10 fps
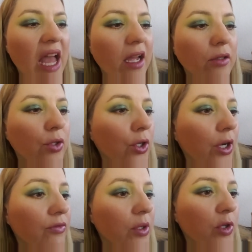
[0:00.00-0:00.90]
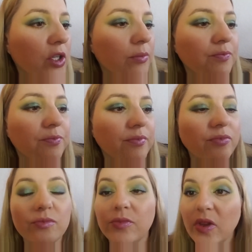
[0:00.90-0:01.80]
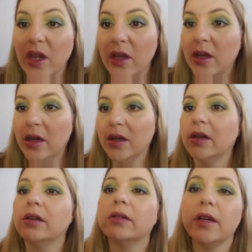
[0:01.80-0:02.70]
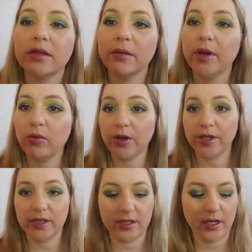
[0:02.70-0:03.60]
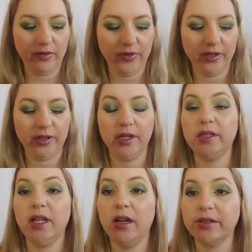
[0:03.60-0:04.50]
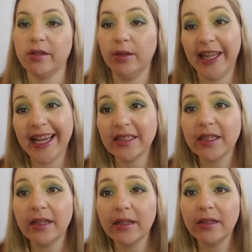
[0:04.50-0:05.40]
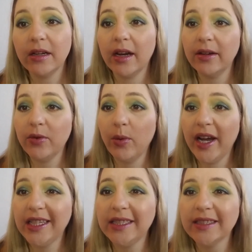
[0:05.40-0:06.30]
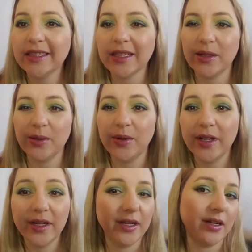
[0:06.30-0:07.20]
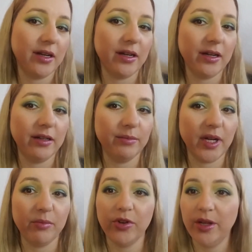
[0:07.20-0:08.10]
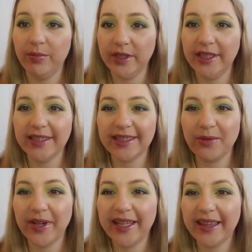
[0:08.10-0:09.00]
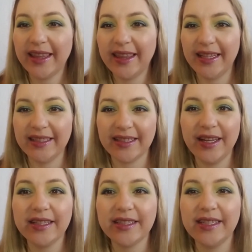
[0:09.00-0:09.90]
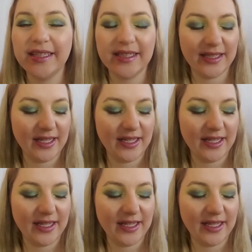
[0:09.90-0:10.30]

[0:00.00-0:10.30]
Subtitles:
They're comfortable. And last time I wore this, I felt that it also lasted kind of a while. So I'm pretty pleased with these glosses.